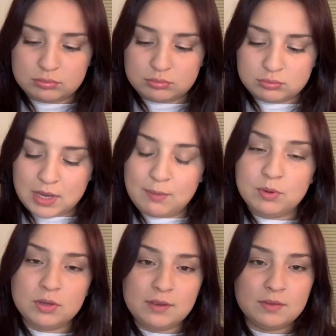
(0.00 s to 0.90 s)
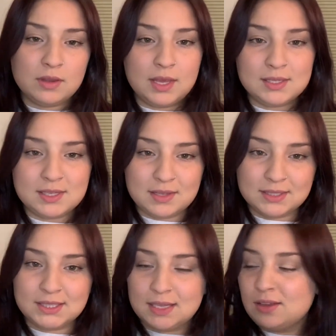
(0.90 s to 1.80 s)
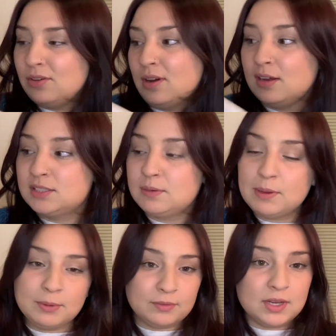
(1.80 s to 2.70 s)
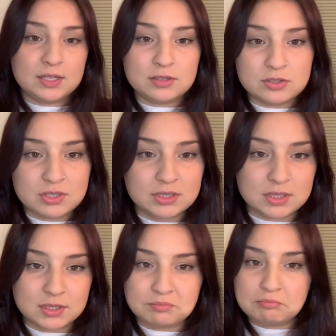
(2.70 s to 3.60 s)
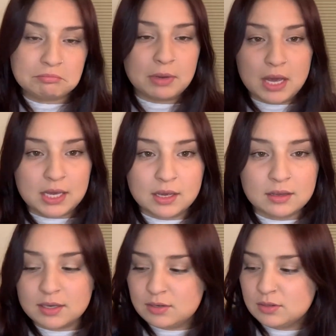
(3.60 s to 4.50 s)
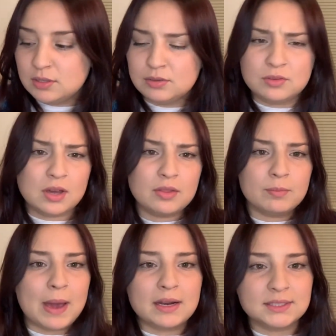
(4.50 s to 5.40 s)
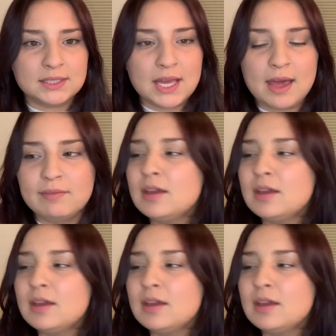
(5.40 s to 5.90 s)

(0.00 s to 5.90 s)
I will leave the link to this and the other contact paper if you guys are interested in buying it, and you can look through the other patterns that they have,